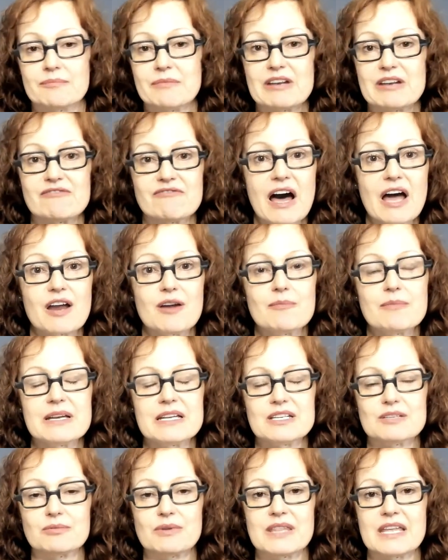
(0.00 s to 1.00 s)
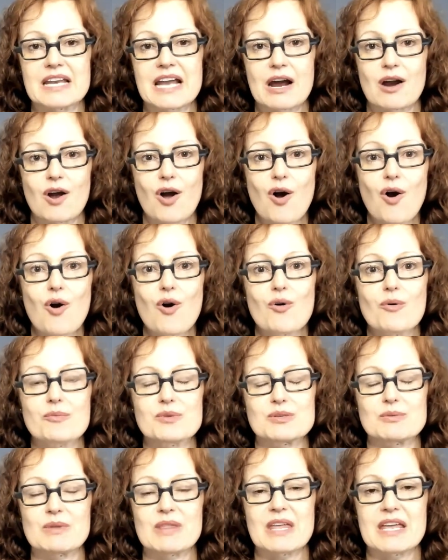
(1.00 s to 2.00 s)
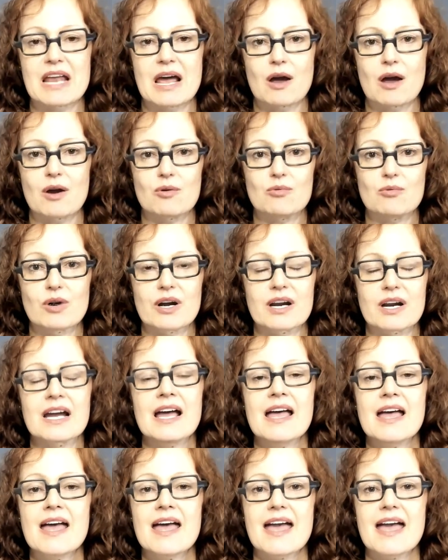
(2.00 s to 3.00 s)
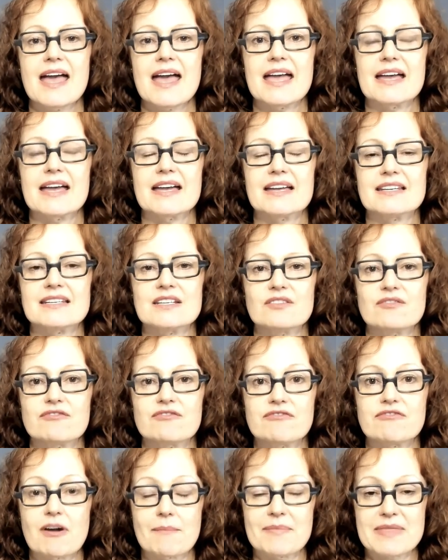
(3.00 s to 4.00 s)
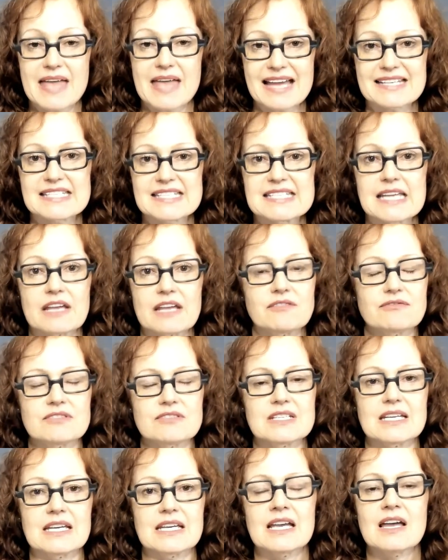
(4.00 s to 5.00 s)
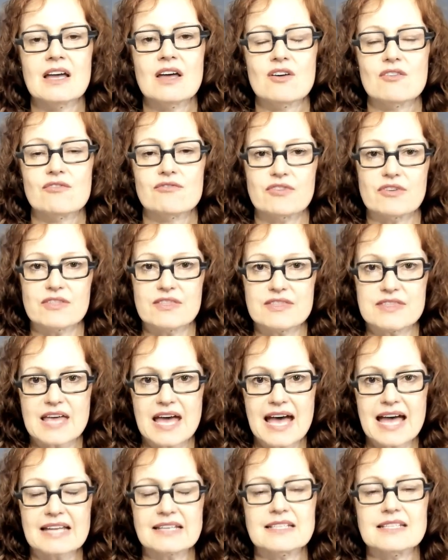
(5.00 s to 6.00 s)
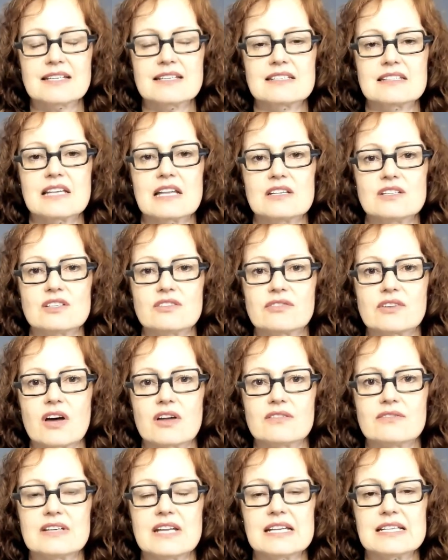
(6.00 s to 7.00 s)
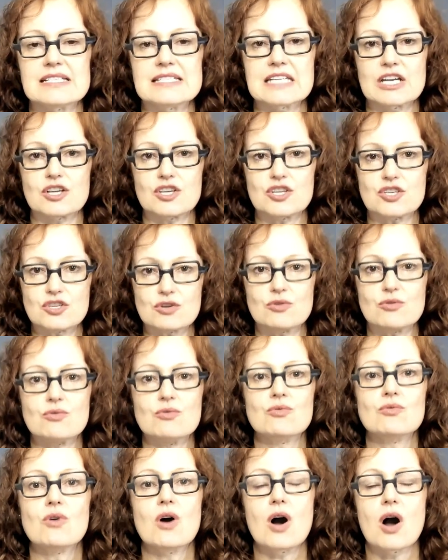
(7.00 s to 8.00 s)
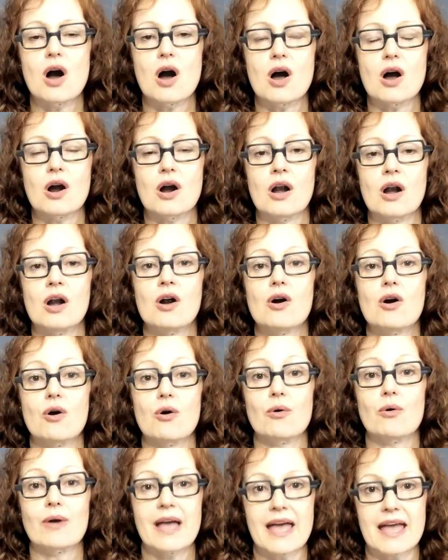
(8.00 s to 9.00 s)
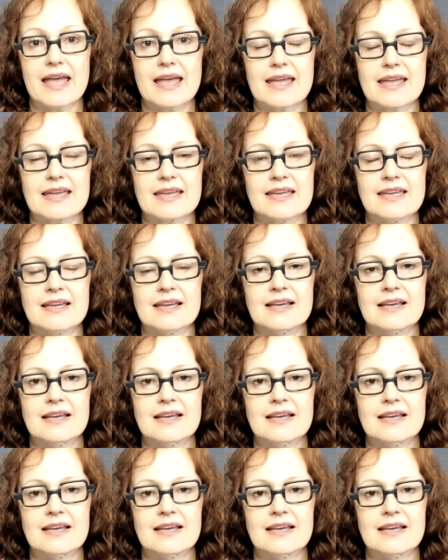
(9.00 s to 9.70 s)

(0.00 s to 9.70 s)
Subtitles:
environment, within our homes, within our work. And from that safety, for that sense of confidence that you are okay,